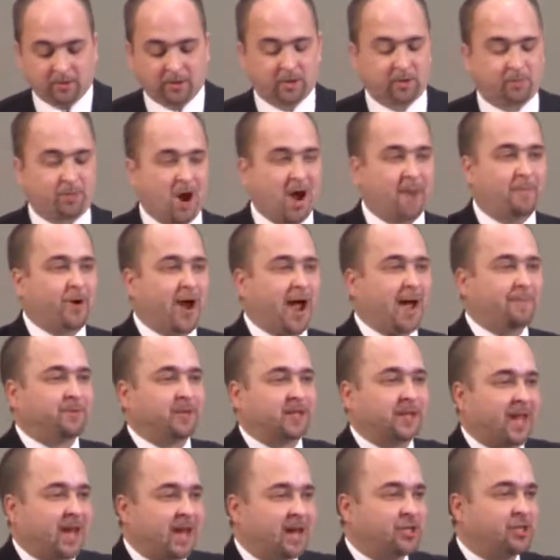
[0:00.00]
The proper
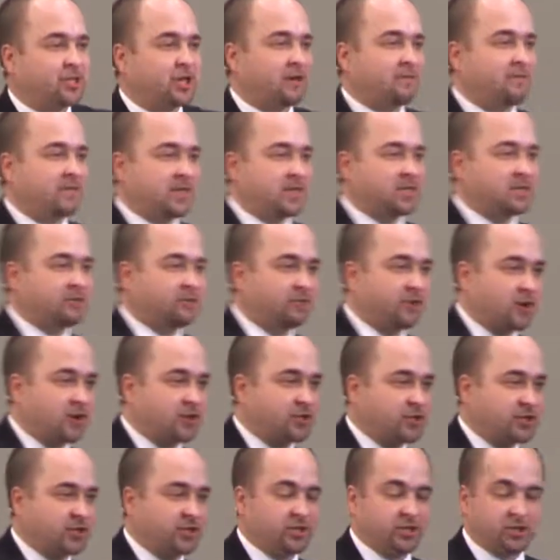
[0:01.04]
application of these
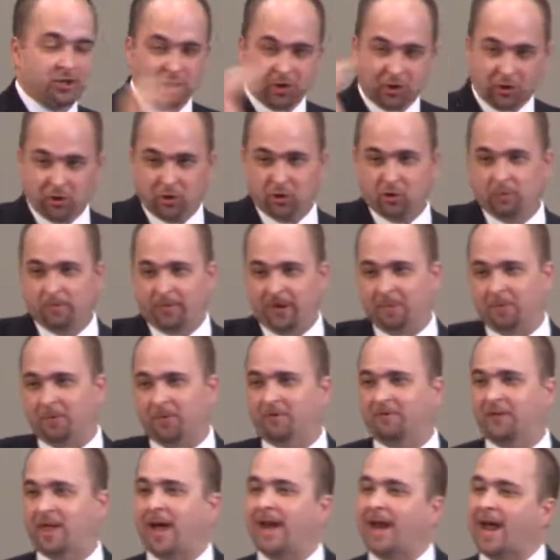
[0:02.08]
verses to you, people
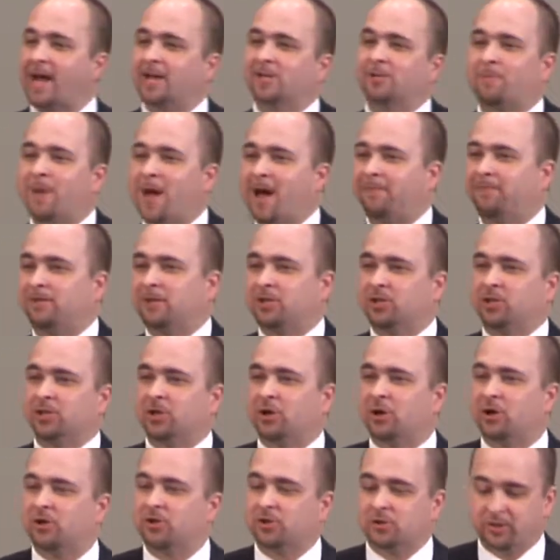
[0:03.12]
of Lighthouse Baptist
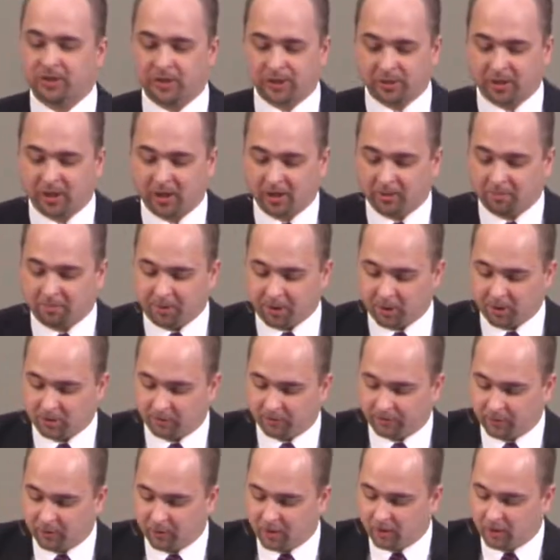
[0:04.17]
Church, on this
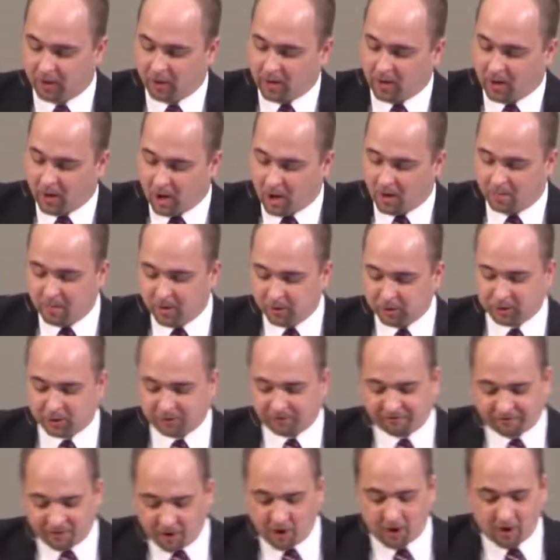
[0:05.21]
beautiful, almost
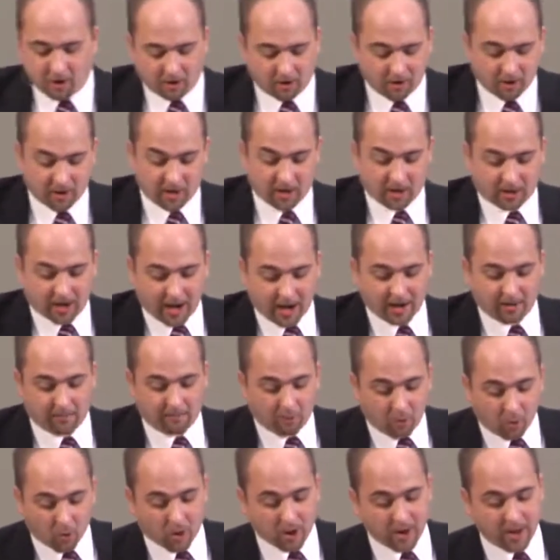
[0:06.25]
fall kind of
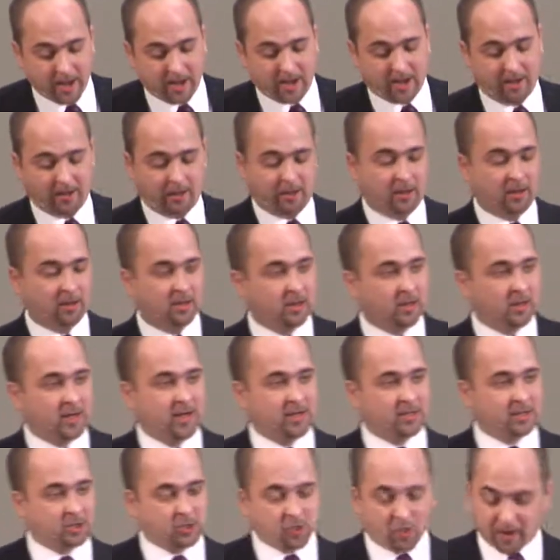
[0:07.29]
morning,
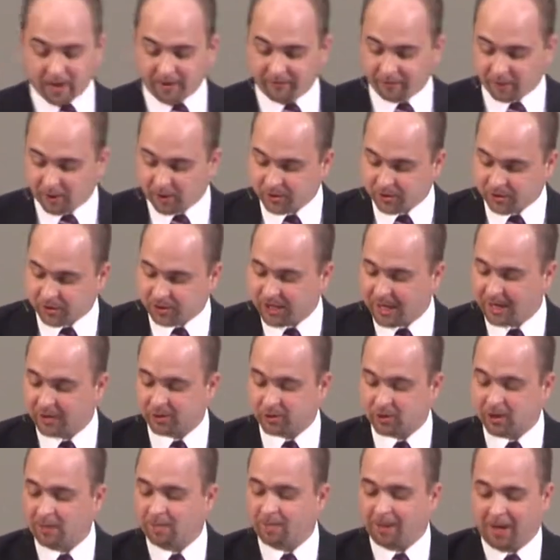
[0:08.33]
and to 21st
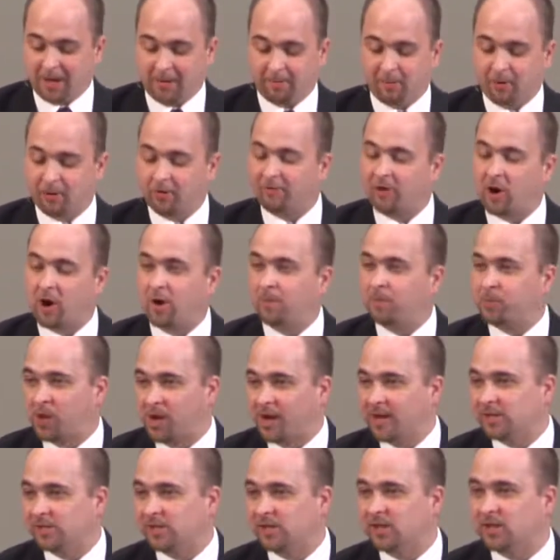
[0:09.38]
century people of all
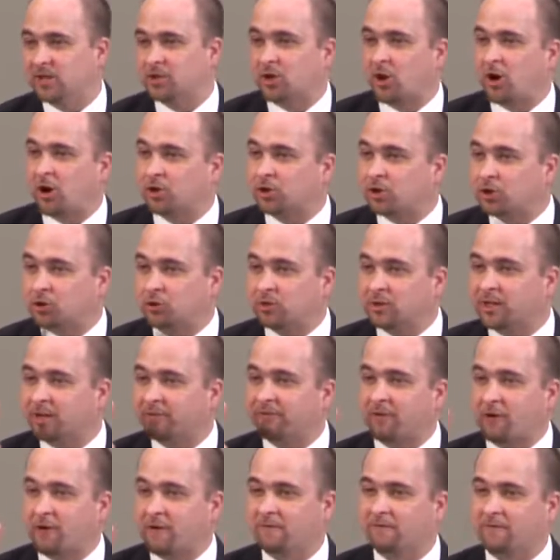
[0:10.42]
places are two
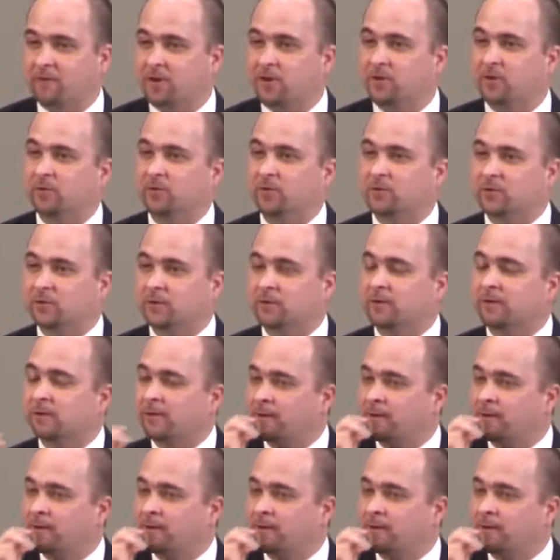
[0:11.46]
different views.